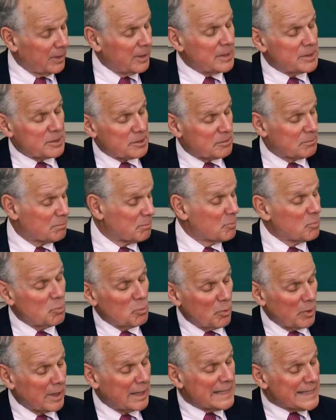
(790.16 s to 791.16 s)
it's
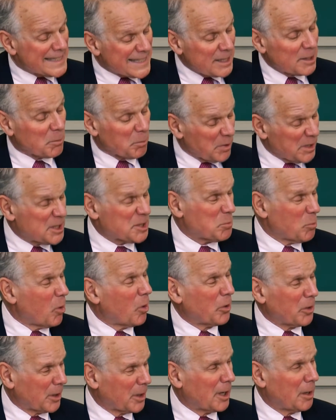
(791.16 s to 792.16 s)
considerably
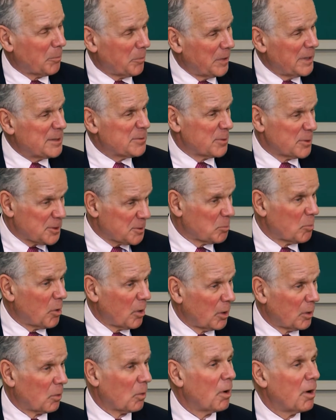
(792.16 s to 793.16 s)
smaller companies with
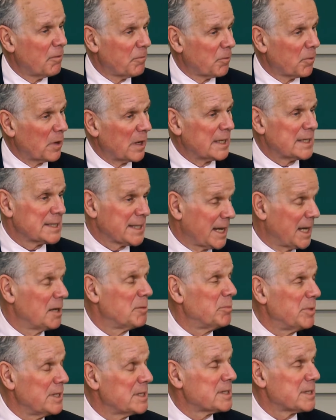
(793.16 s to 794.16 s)
smaller offerings can
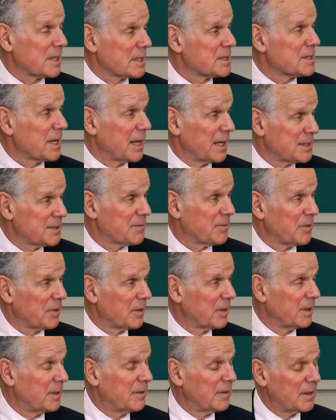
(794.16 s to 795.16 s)
be successful
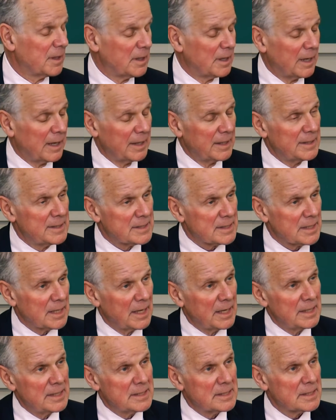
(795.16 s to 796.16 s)
in the United
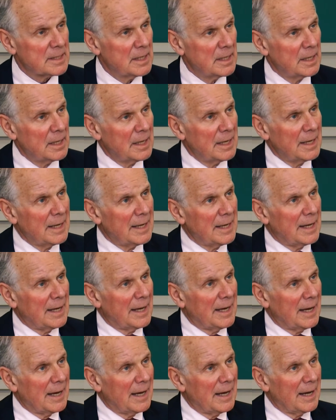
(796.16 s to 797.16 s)
States.
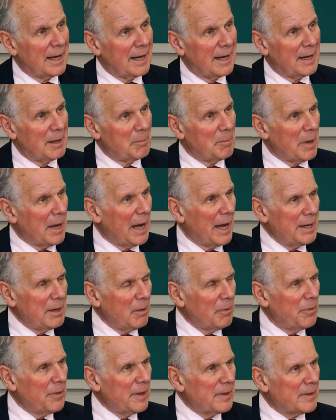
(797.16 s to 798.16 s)
I
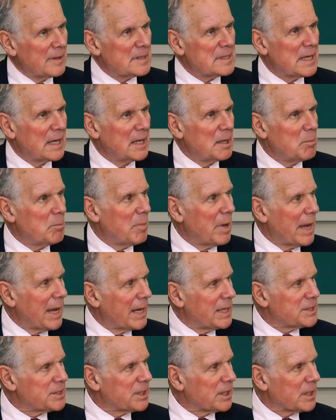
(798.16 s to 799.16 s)
don't think there's any
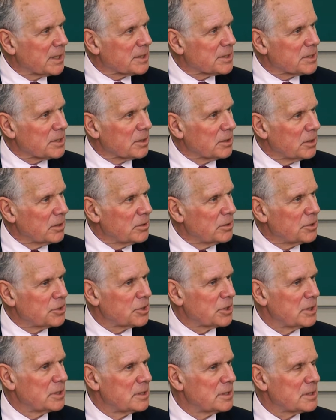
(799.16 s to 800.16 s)
magic
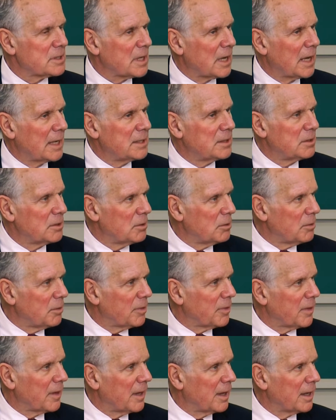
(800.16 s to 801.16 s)
solutions. I do
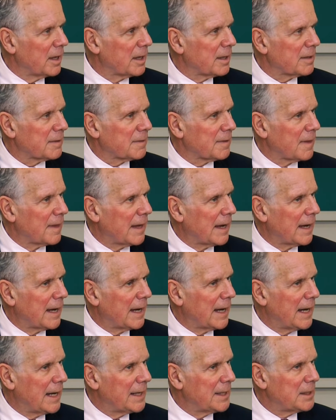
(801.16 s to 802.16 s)
think
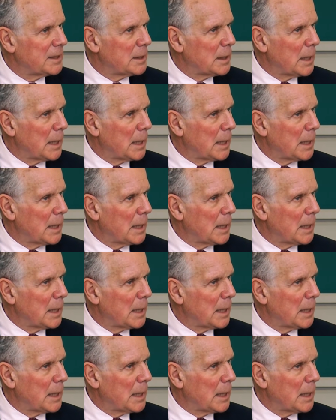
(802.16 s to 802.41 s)
that